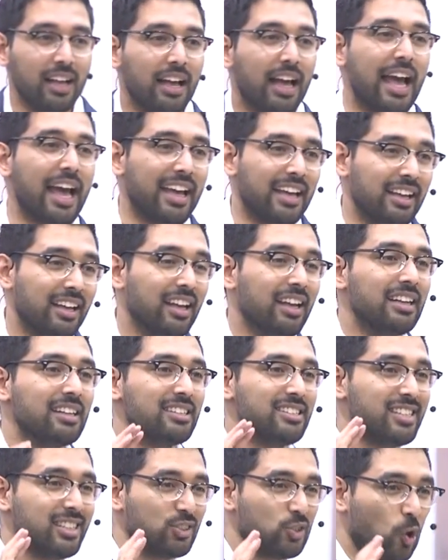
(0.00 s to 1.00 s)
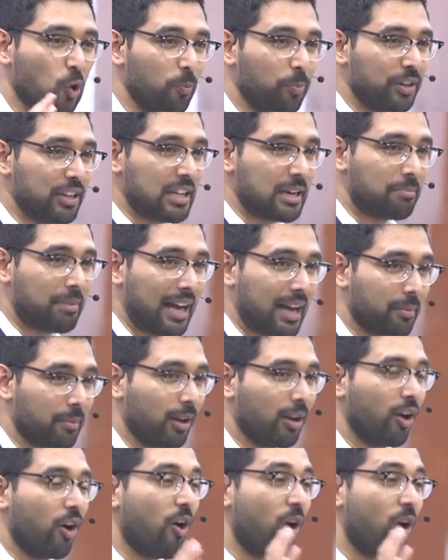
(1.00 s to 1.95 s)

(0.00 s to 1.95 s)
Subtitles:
Hey, just open your Bible.